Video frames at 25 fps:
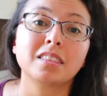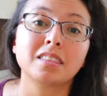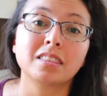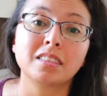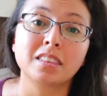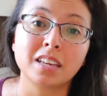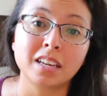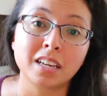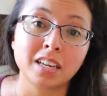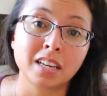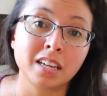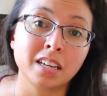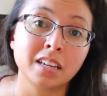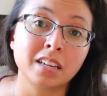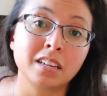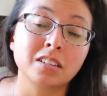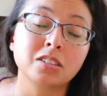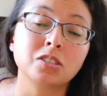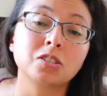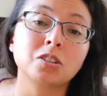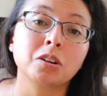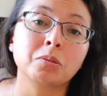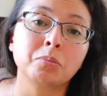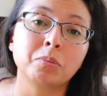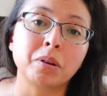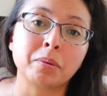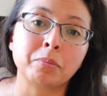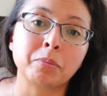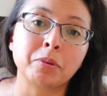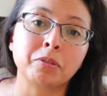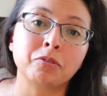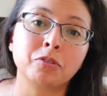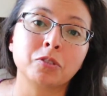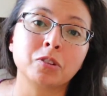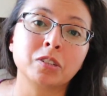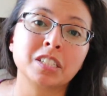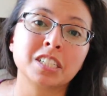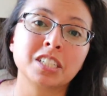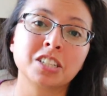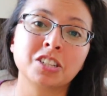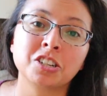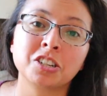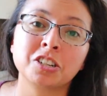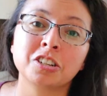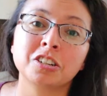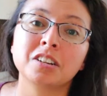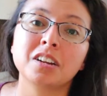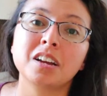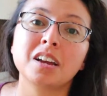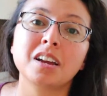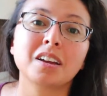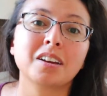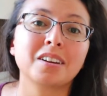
they start prepping for dinner.